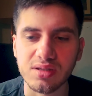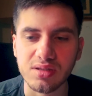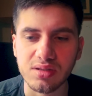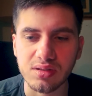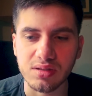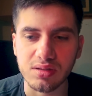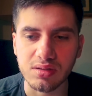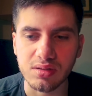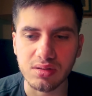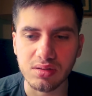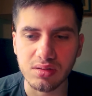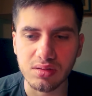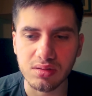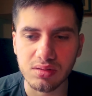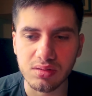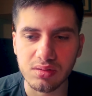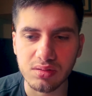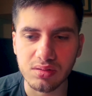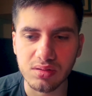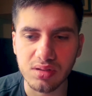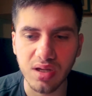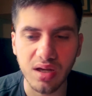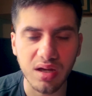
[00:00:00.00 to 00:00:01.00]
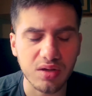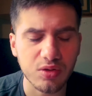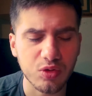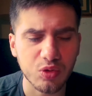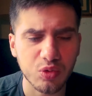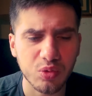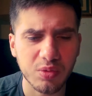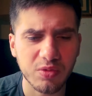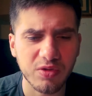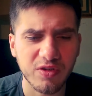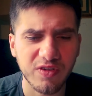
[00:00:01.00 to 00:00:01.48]
Yeah, you
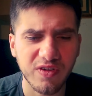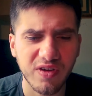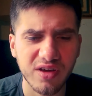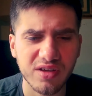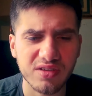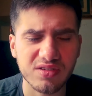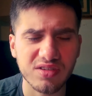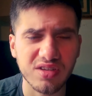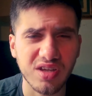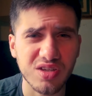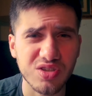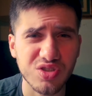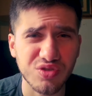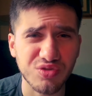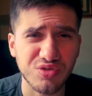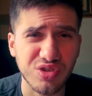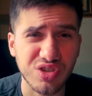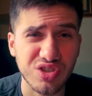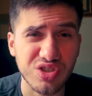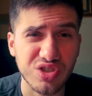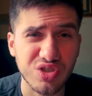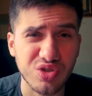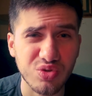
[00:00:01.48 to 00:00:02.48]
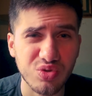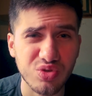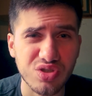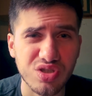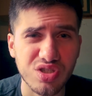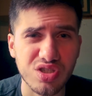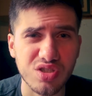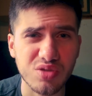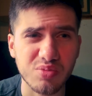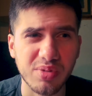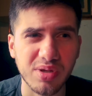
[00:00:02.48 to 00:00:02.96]
will find tons of
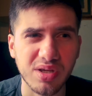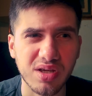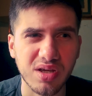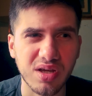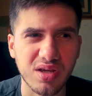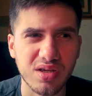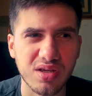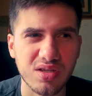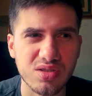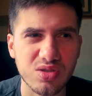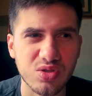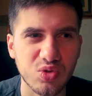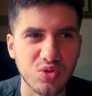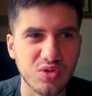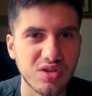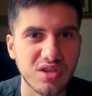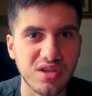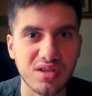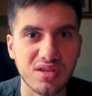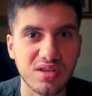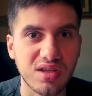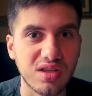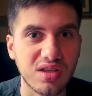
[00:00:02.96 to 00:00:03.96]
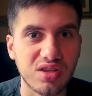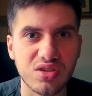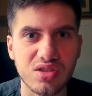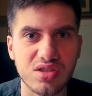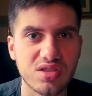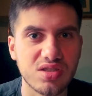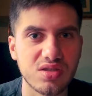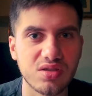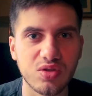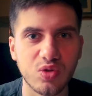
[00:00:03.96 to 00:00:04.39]
excuses because you think that the